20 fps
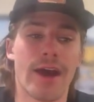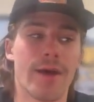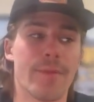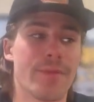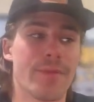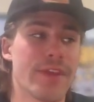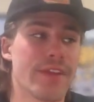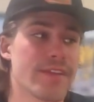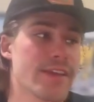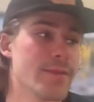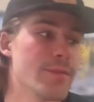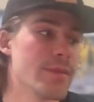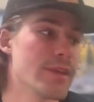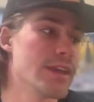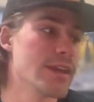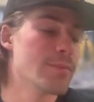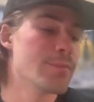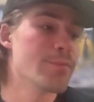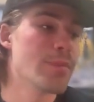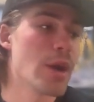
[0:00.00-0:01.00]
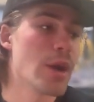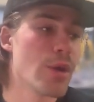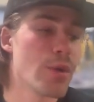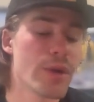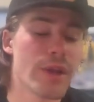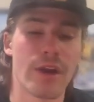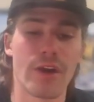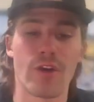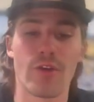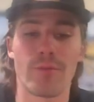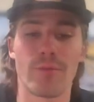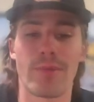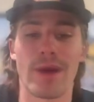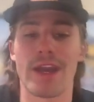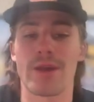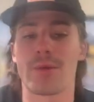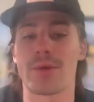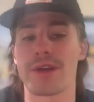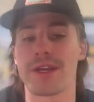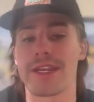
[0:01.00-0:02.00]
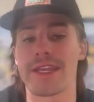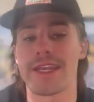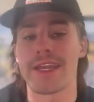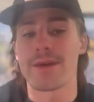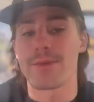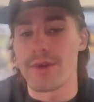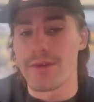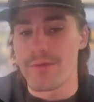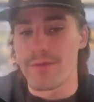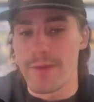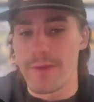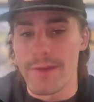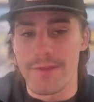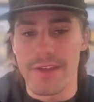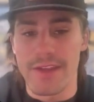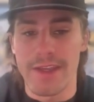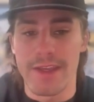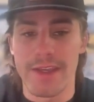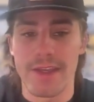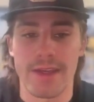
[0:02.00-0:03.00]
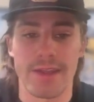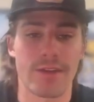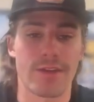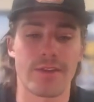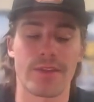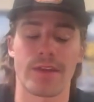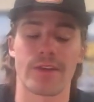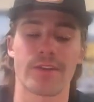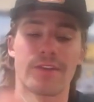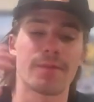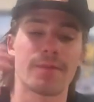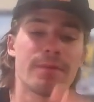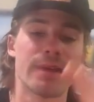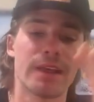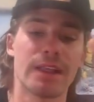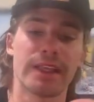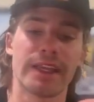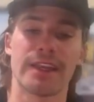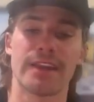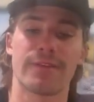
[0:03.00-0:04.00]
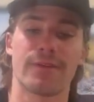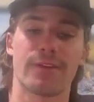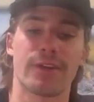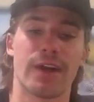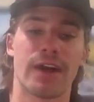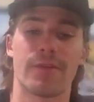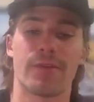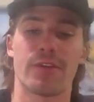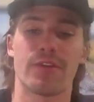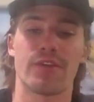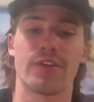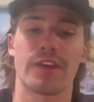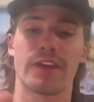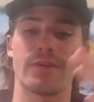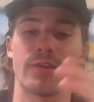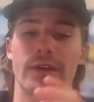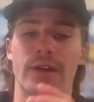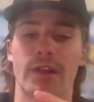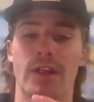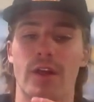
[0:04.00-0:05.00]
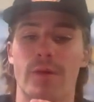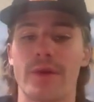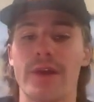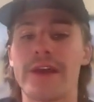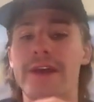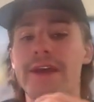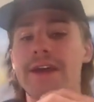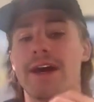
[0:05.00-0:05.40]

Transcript: This can be a BOGO, buy one, get one 50. There's a million different offers you can develop.